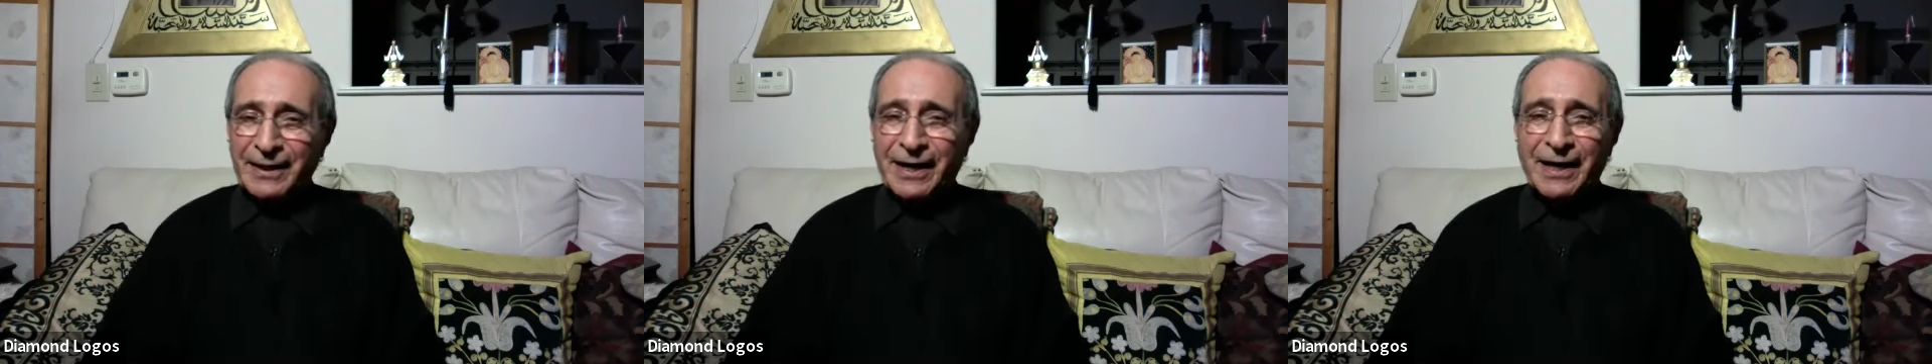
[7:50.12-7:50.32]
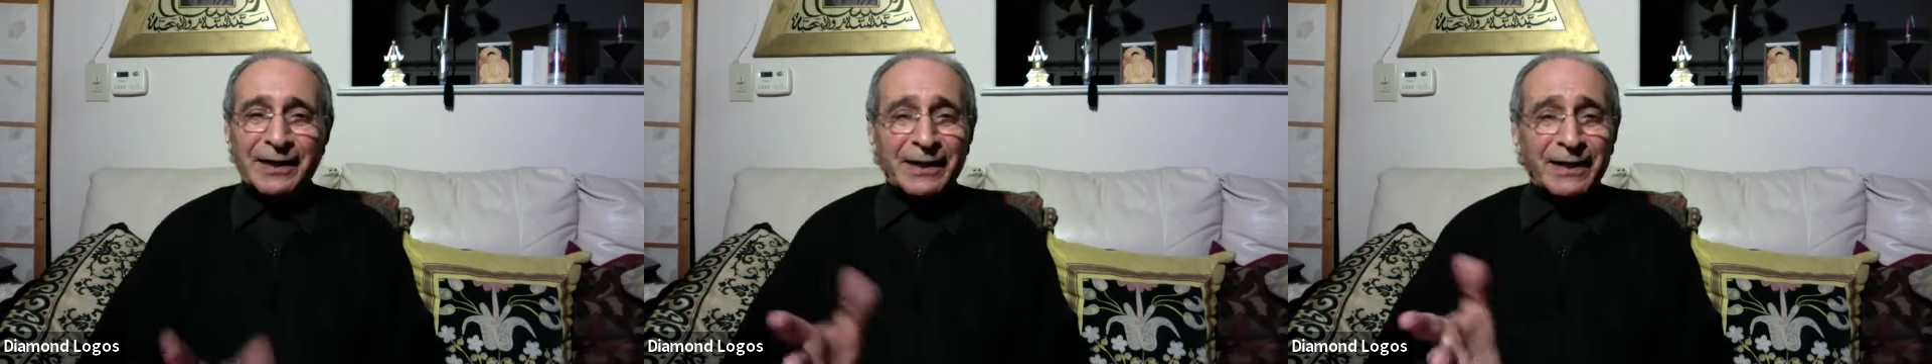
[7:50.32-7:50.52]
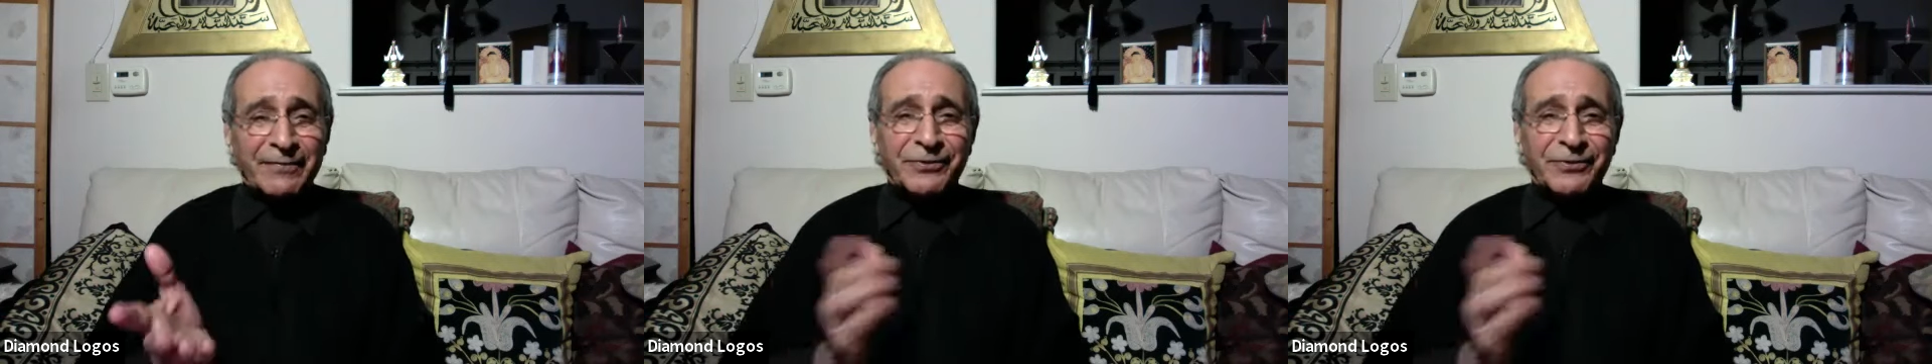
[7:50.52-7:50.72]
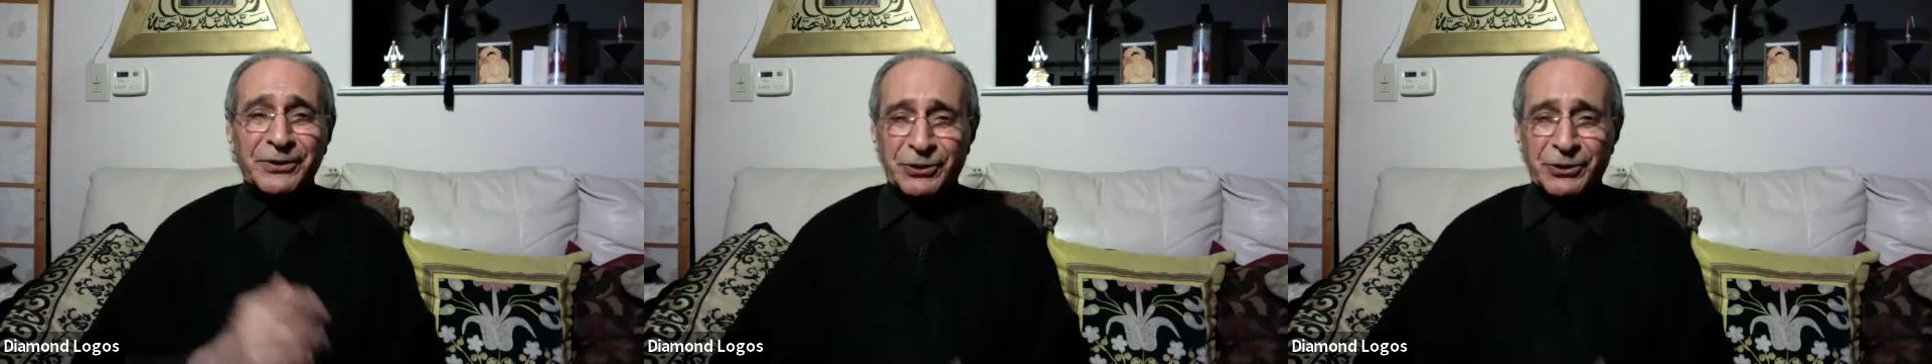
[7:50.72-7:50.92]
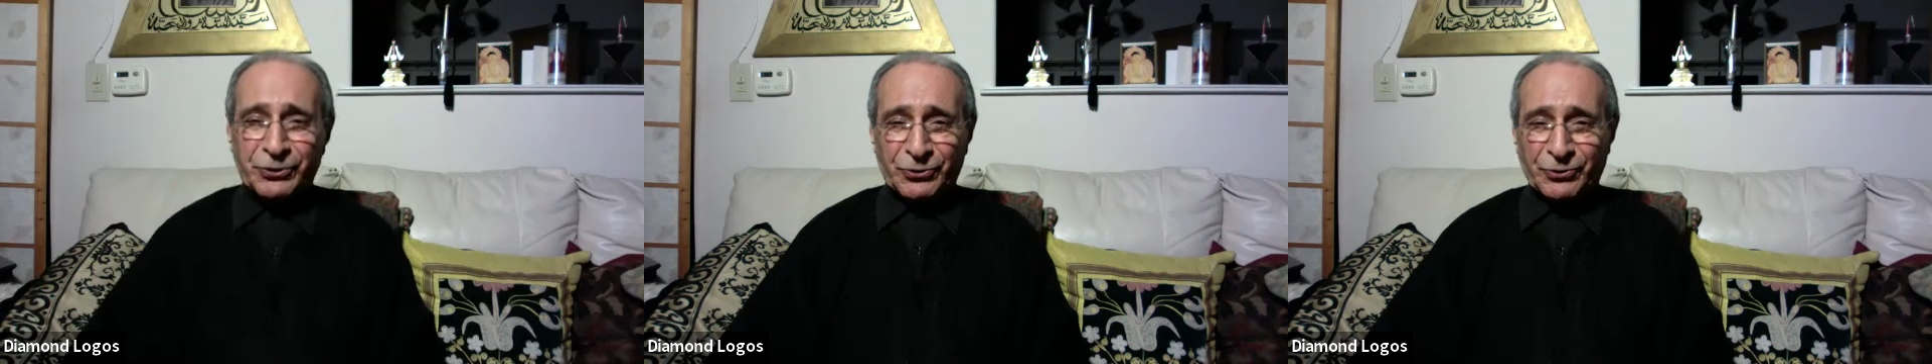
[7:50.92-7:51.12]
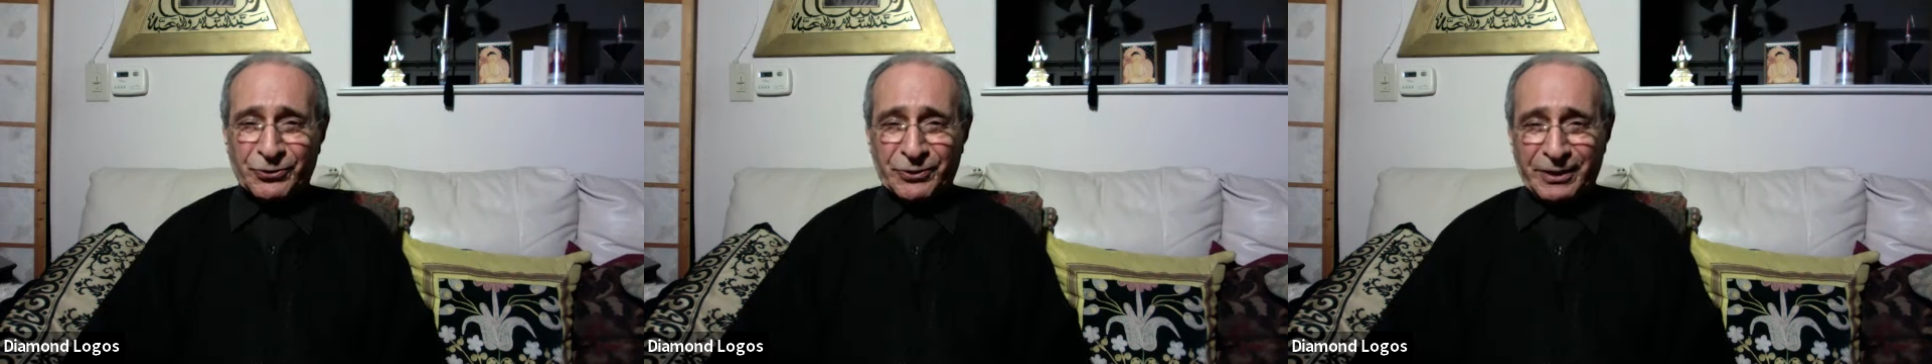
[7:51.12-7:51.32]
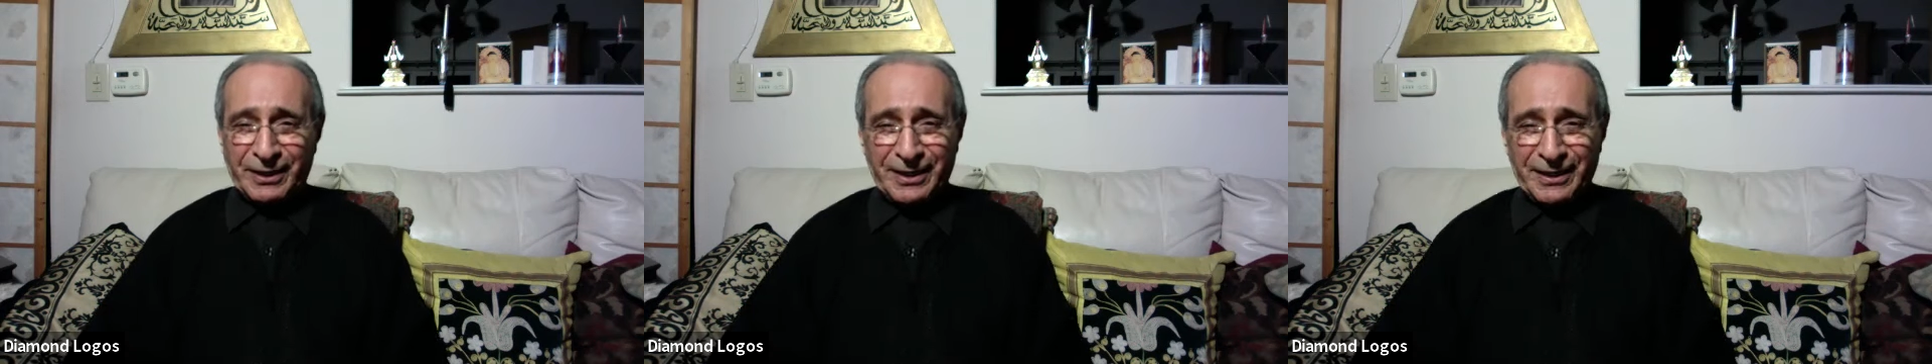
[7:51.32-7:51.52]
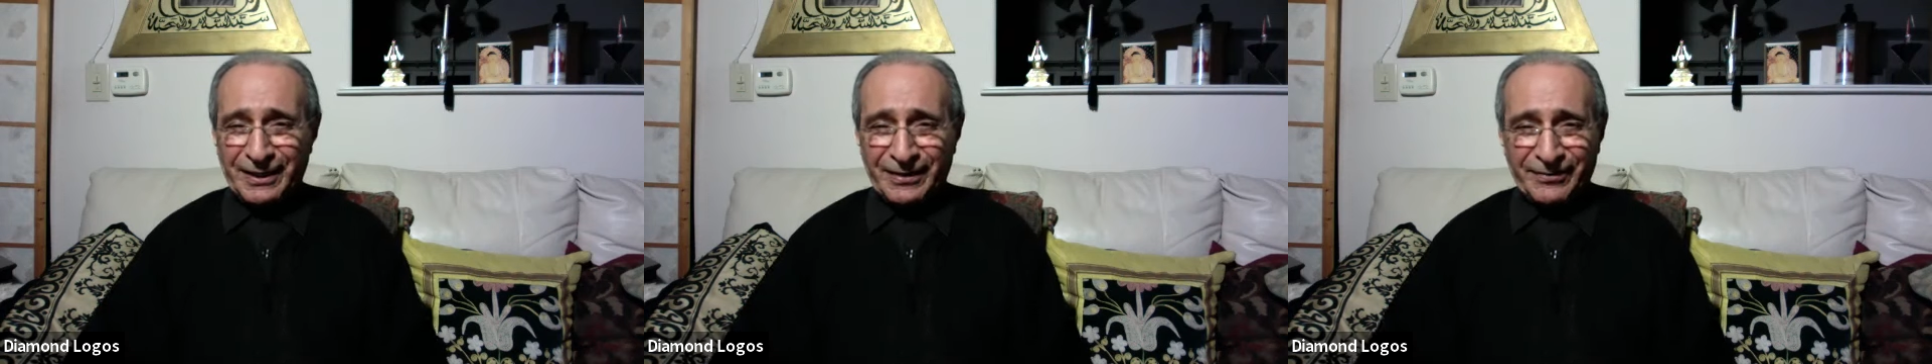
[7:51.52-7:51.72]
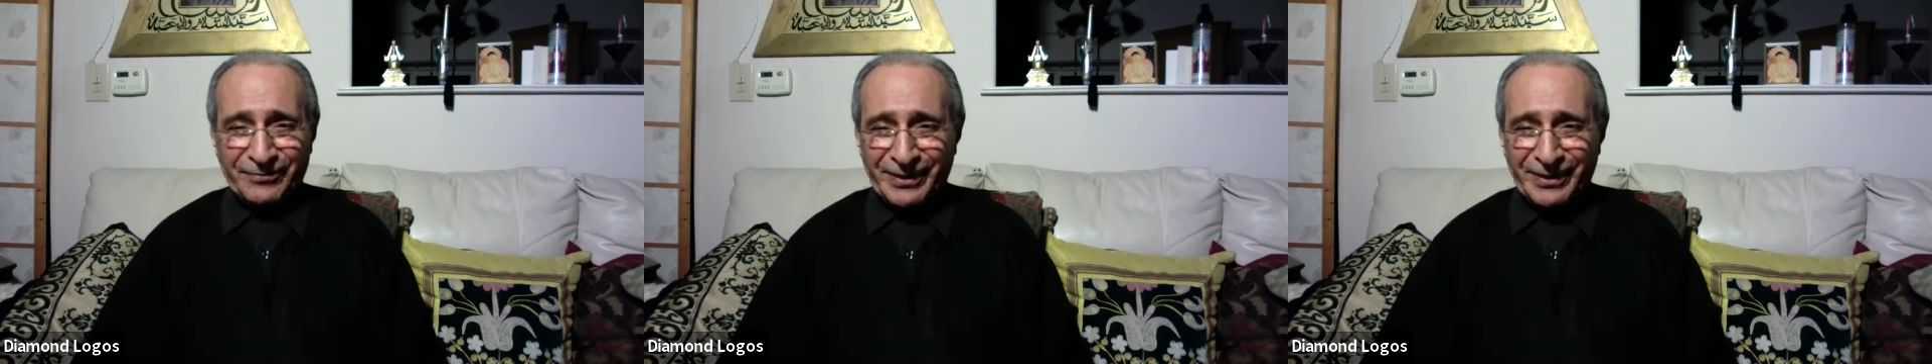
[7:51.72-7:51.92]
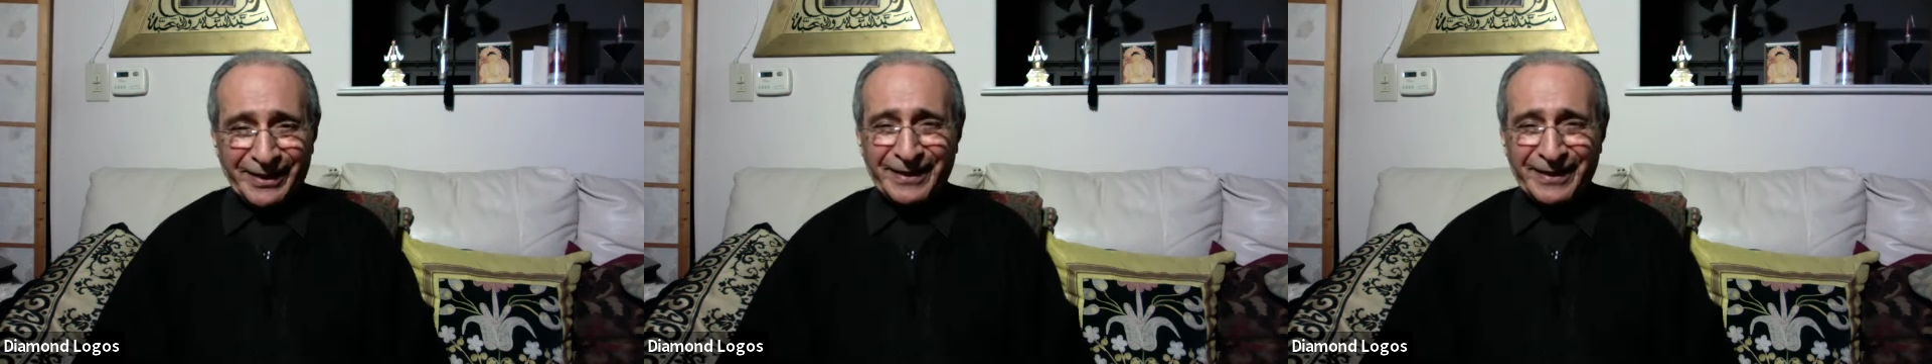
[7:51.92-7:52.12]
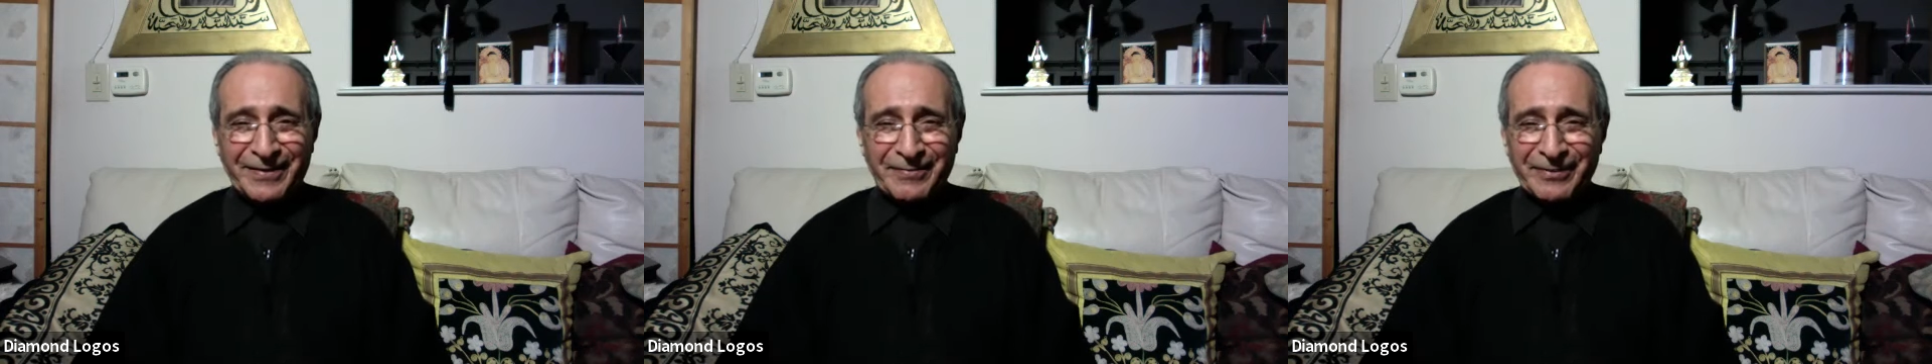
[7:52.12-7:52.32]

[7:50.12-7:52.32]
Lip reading: I love this story. I love the